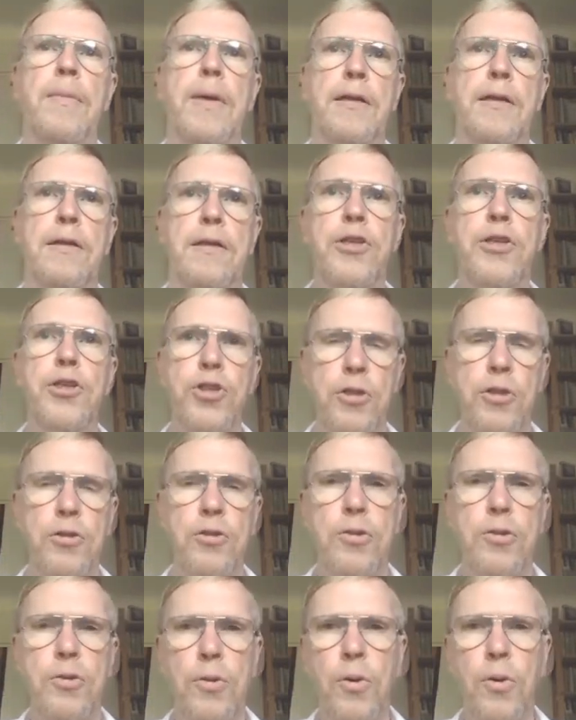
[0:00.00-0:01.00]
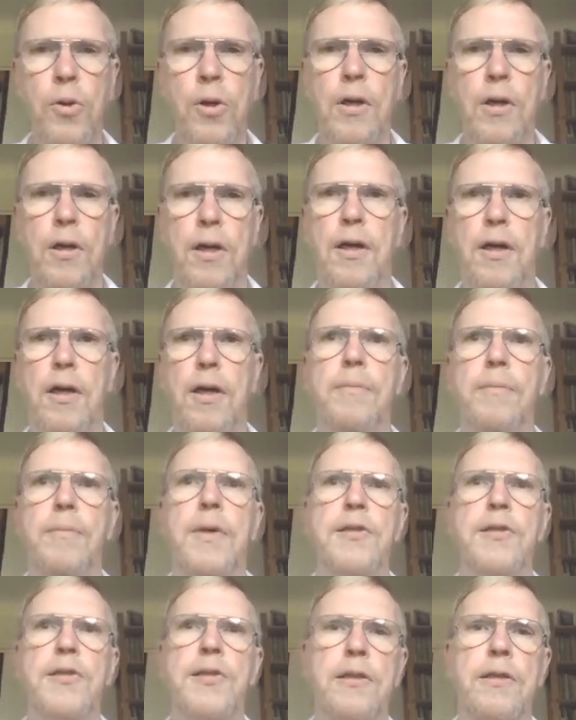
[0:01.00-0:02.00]
in addition to
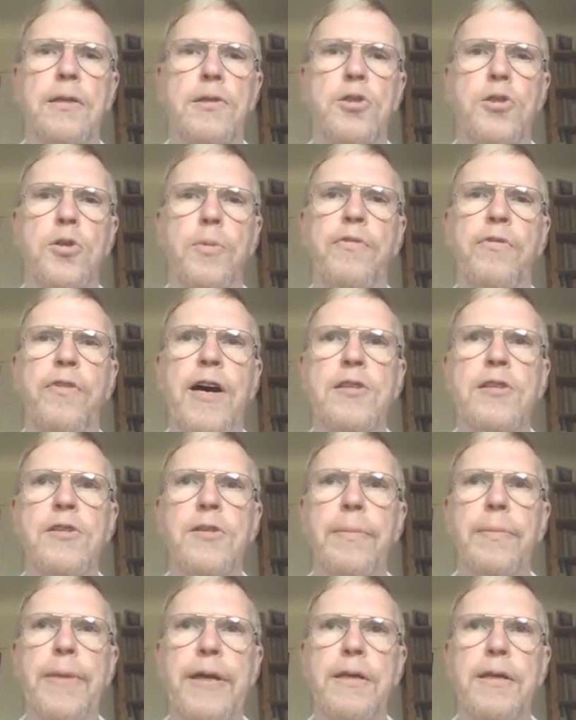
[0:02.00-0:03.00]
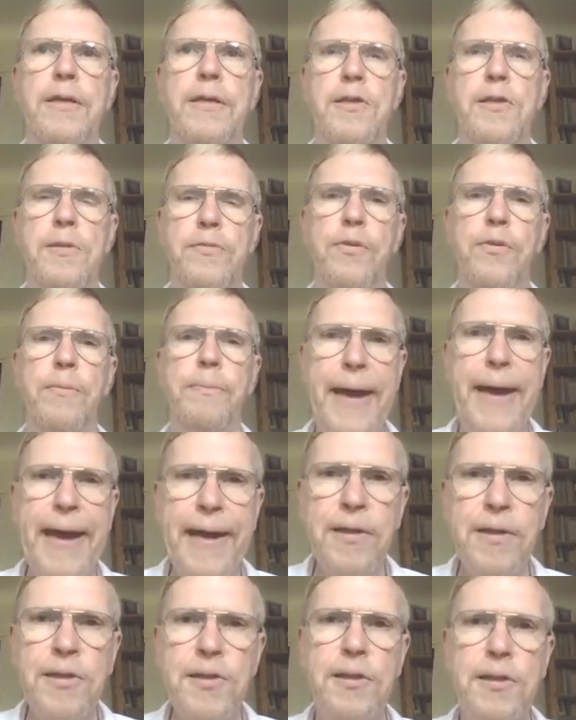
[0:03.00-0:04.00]
a single supervisory mechanism for
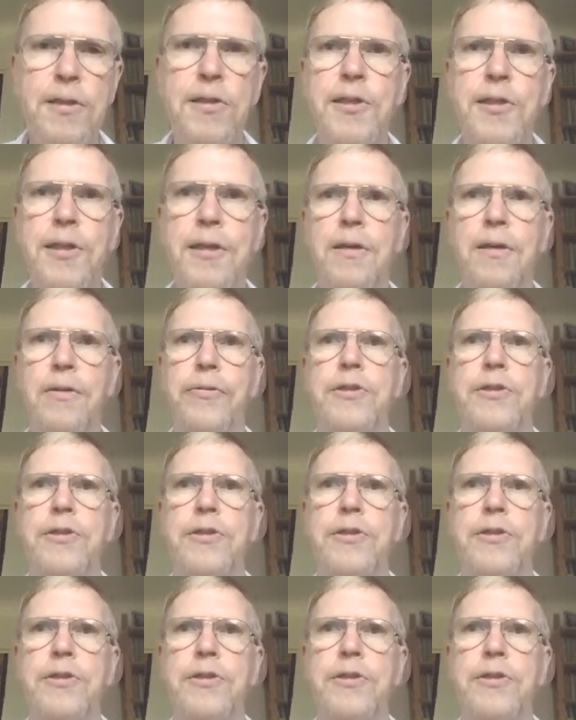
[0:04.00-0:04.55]
banks and a single